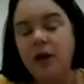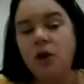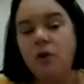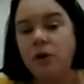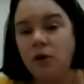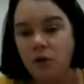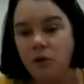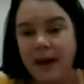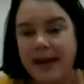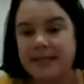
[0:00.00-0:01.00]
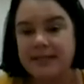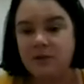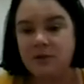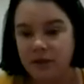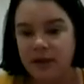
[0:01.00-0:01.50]
we always
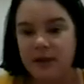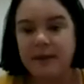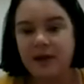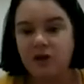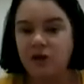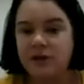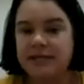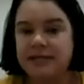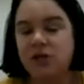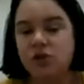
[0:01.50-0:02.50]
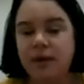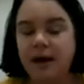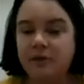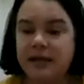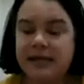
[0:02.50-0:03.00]
think about it on this mental
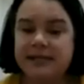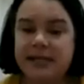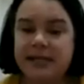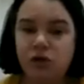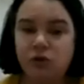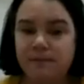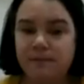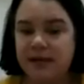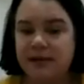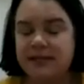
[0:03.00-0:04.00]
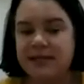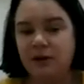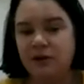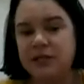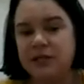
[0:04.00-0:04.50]
health continuum that you can see
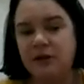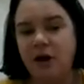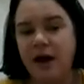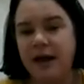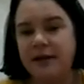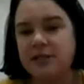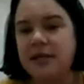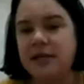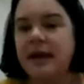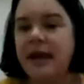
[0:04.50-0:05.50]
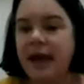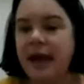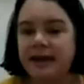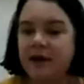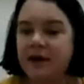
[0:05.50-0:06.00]
on the slide. And
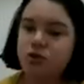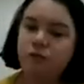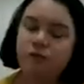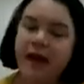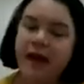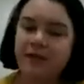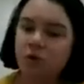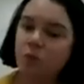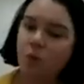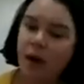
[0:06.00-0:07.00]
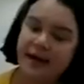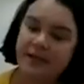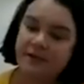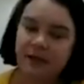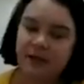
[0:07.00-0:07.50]
in actual fact, at one
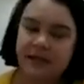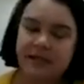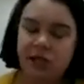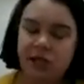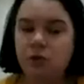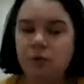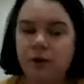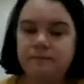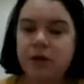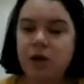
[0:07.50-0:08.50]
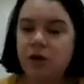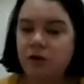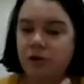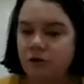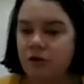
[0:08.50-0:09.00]
end of the continuum,
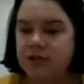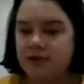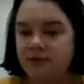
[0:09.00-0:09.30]
your thoughts